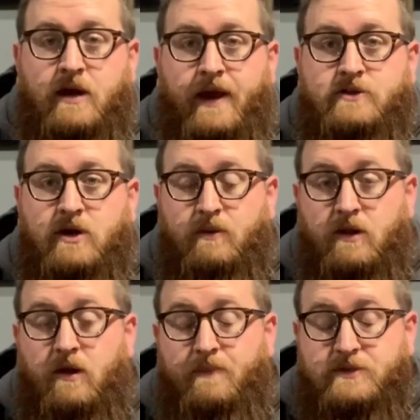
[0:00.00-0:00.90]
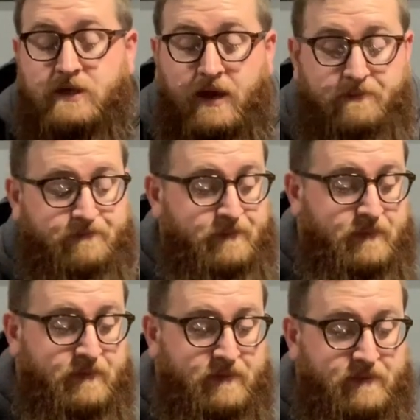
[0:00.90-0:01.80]
That trouble will upset.
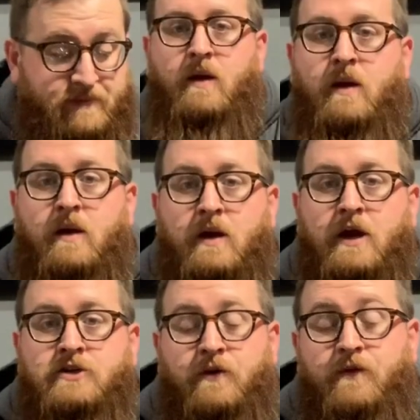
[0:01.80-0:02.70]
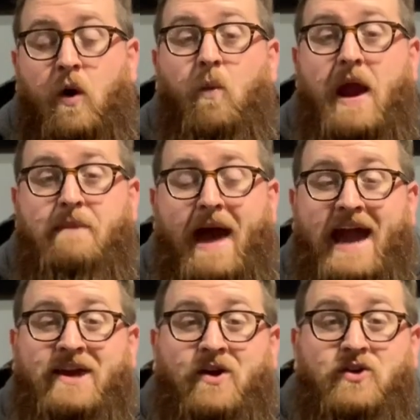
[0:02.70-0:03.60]
So if you go way
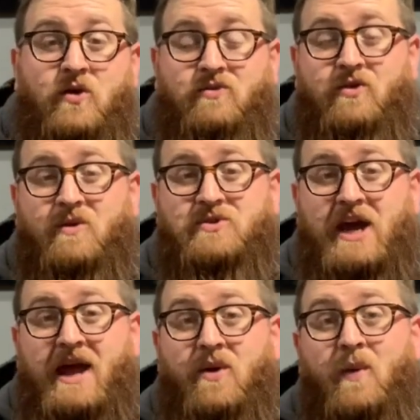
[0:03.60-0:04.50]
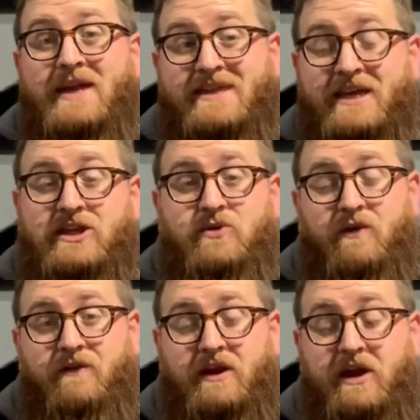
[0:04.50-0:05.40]
back in our YouTube channel, we did do a
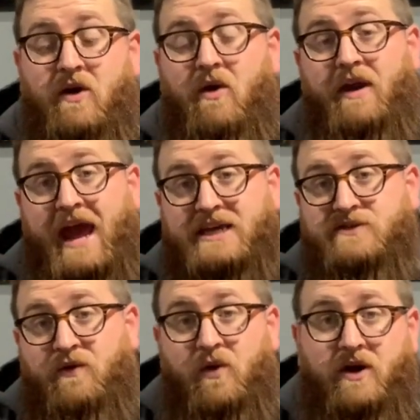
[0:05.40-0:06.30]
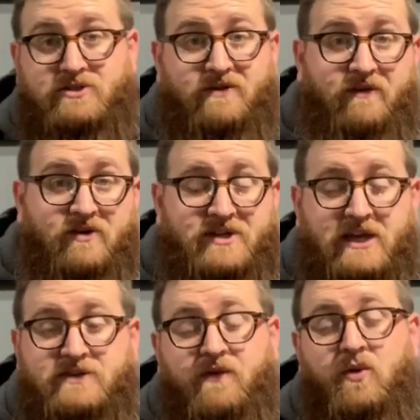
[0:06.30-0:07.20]
video on S400 versus
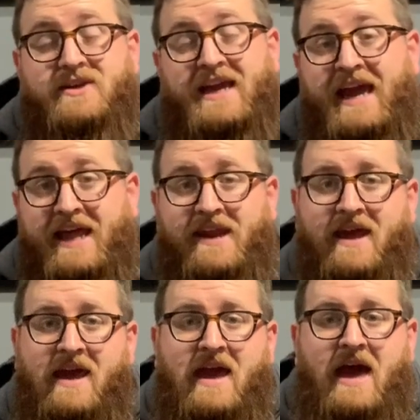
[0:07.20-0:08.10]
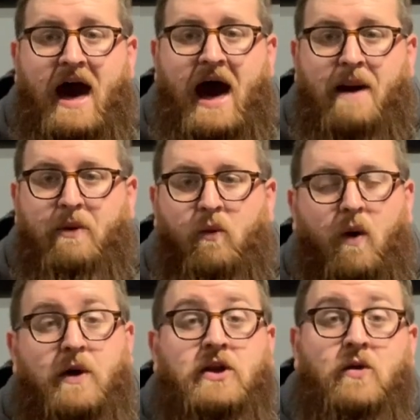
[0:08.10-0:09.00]
S410. But what
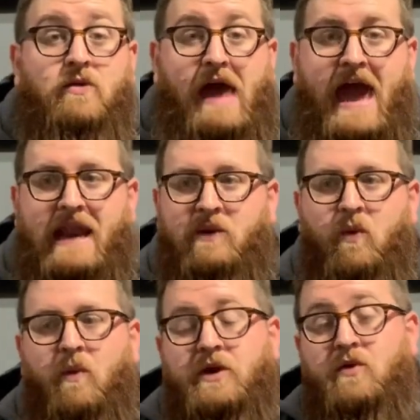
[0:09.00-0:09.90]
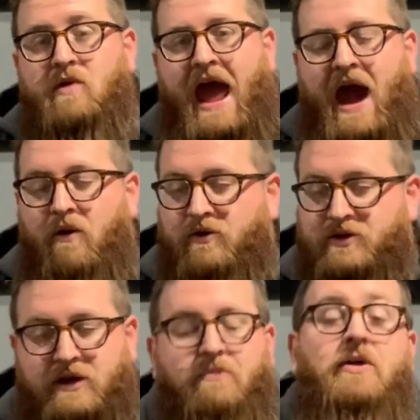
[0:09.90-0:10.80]
we knew then and what we knew now are
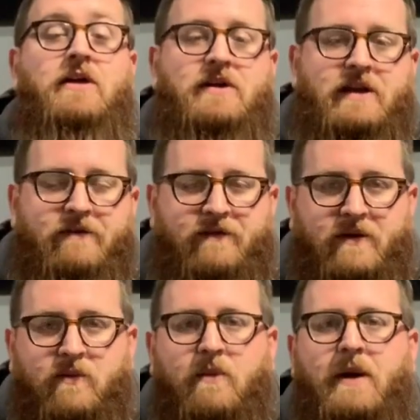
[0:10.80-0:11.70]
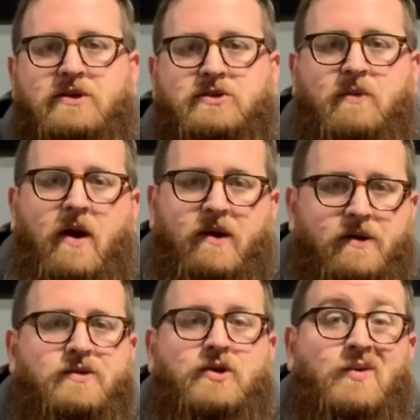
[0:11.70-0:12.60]
completely different. We're much smarter,
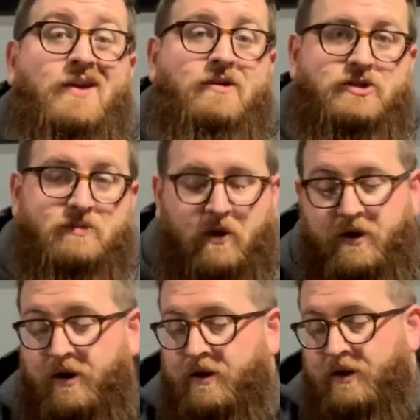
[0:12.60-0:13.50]
2 years smarter.